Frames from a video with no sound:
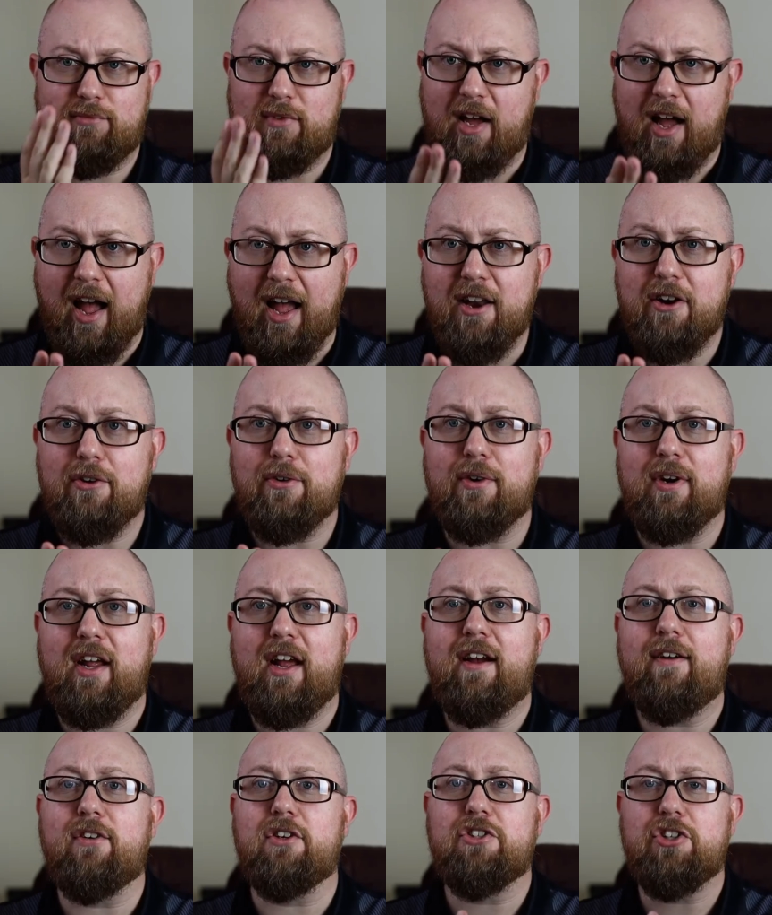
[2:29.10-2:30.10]
I don't
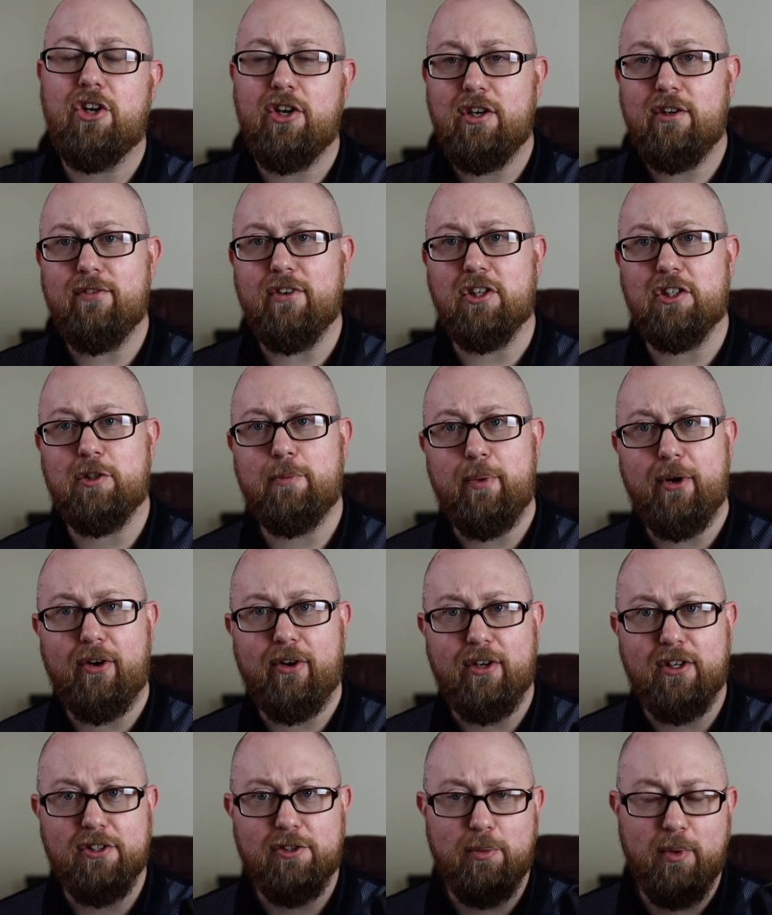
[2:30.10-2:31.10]
have a ton of
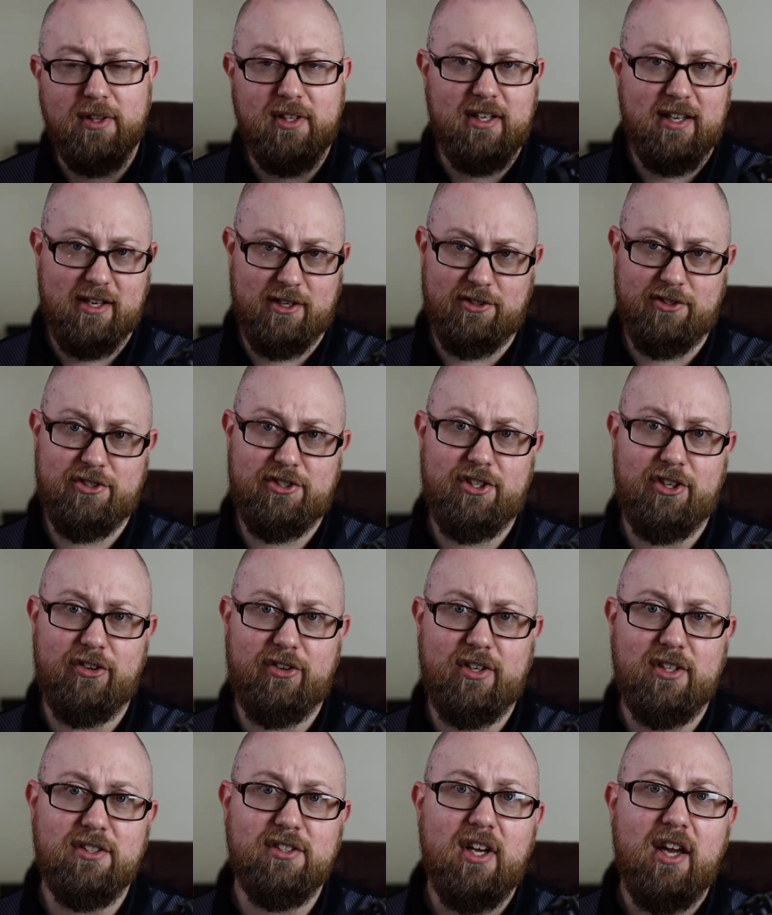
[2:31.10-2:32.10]
experience with the L
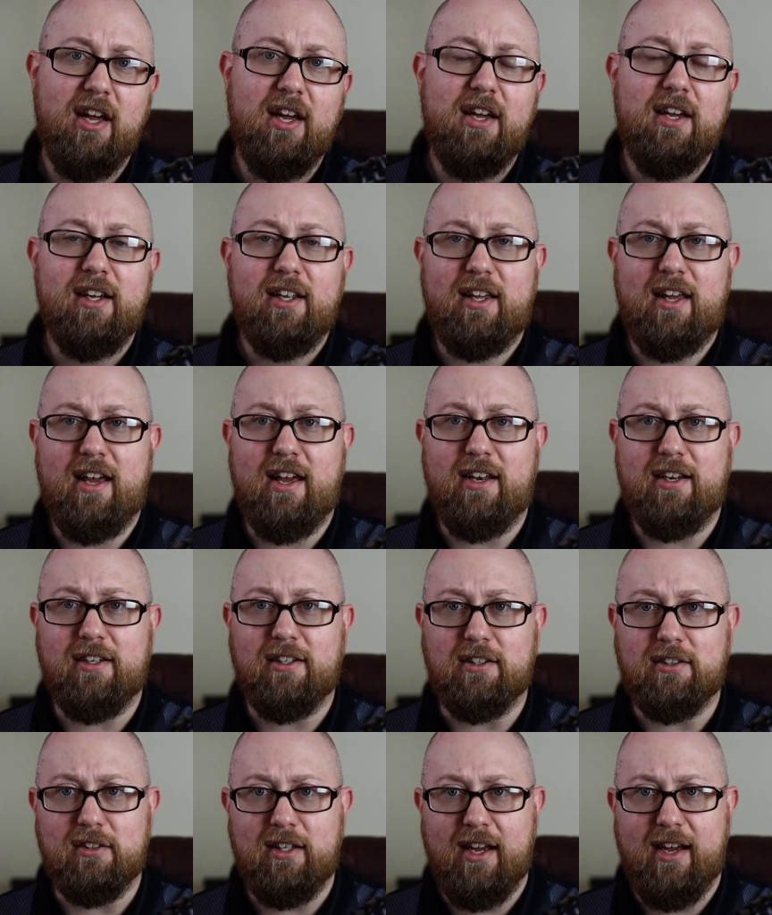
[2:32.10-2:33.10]
series Canon
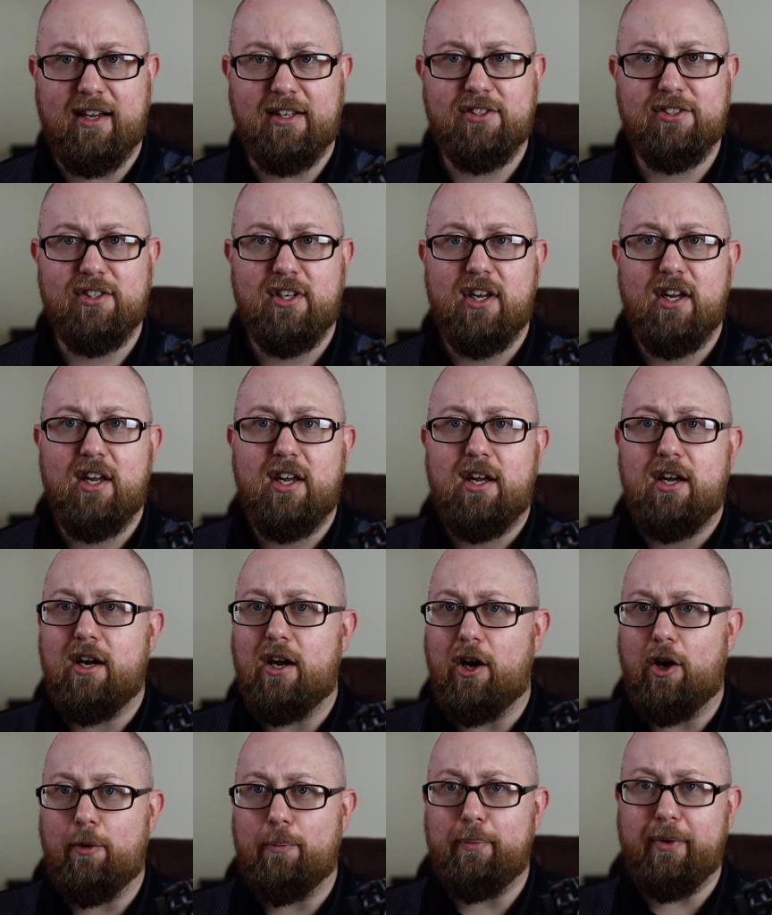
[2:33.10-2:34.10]
glass,
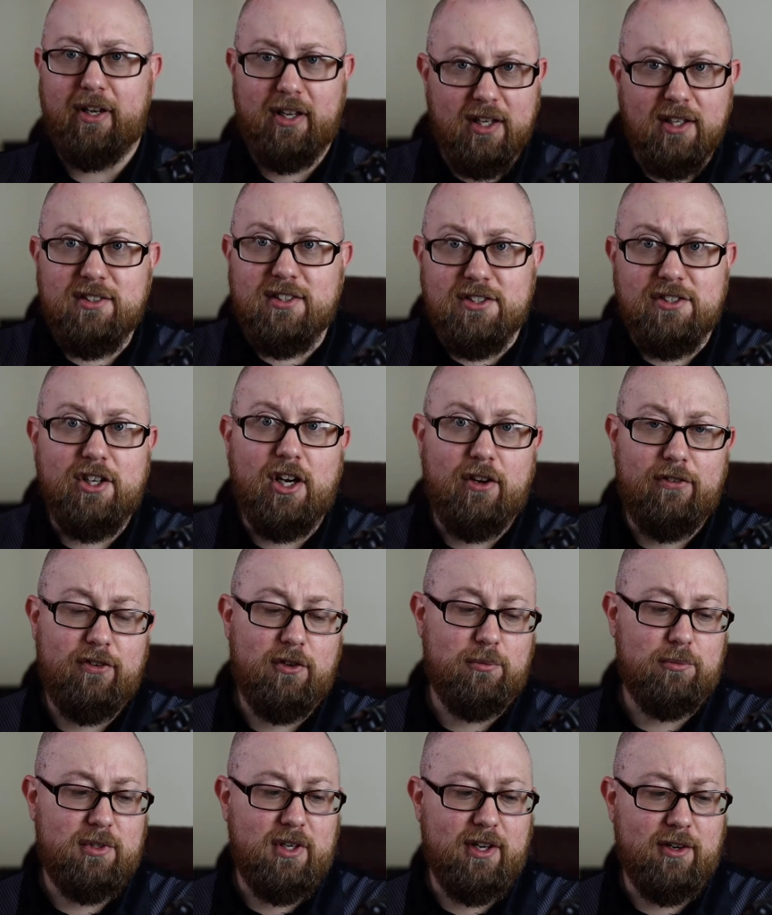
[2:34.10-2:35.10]
because it's
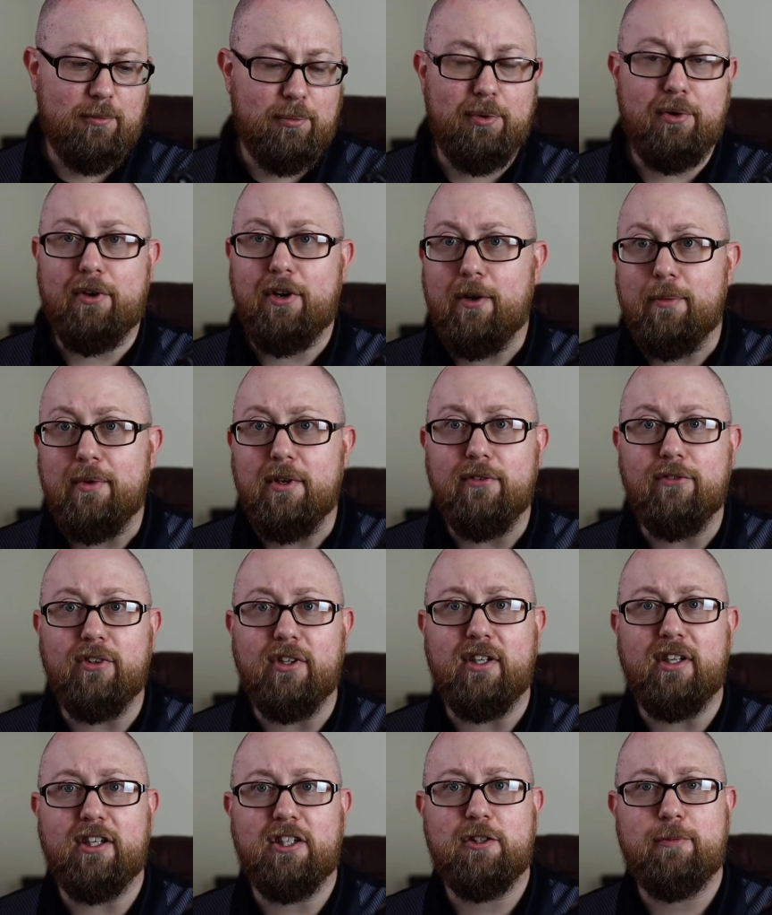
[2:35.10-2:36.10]
often kind of
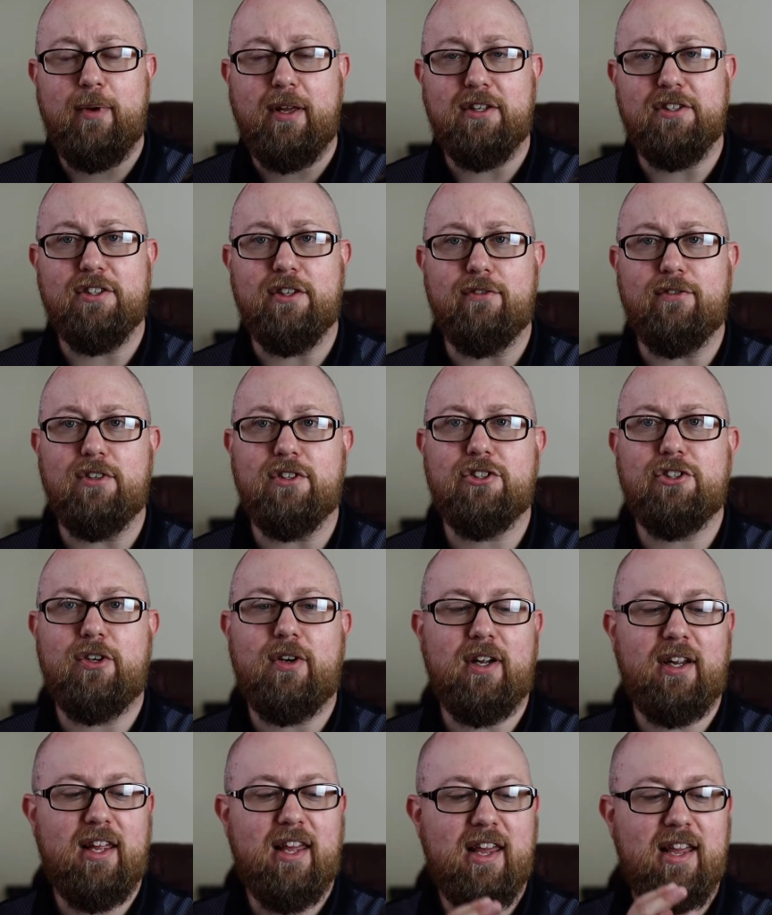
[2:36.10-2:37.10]
prohibitively expensive, and so
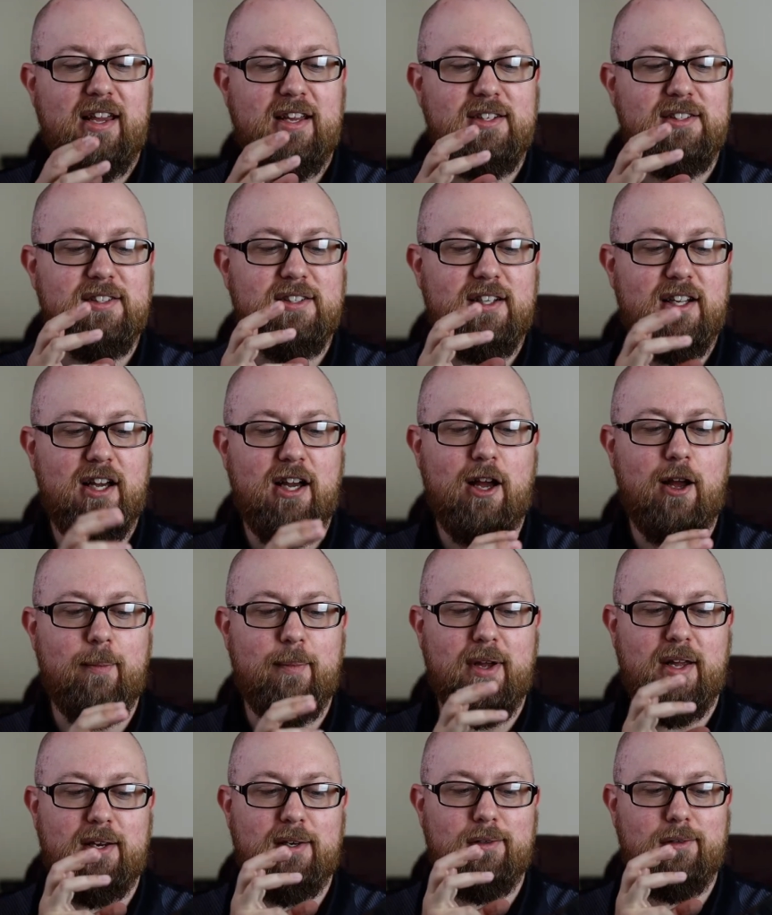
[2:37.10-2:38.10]
I can't
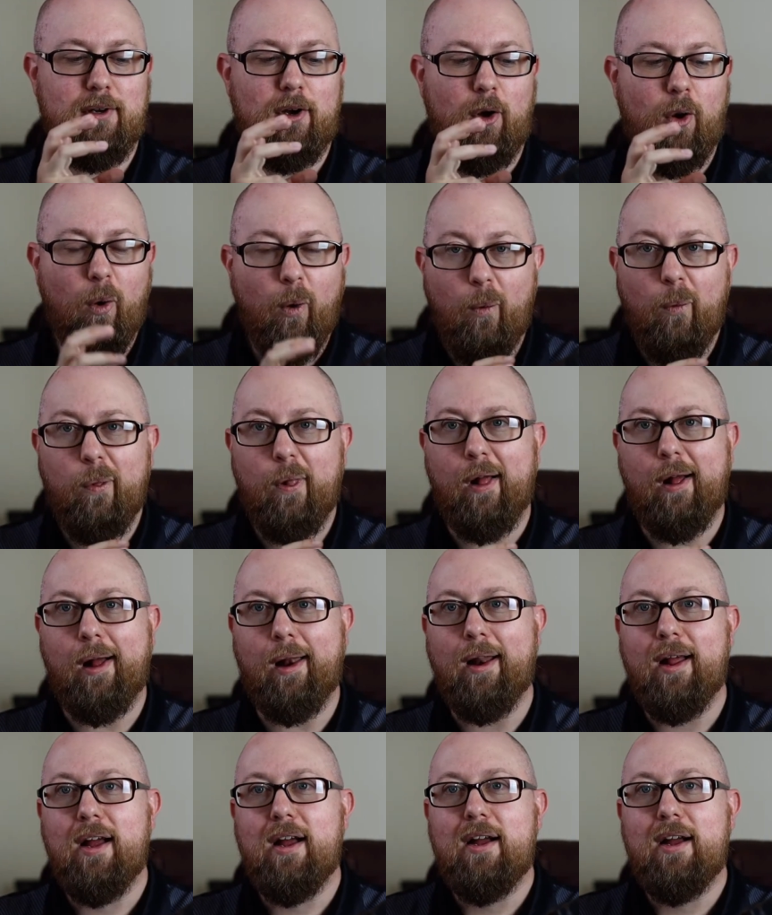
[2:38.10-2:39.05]
comment a whole lot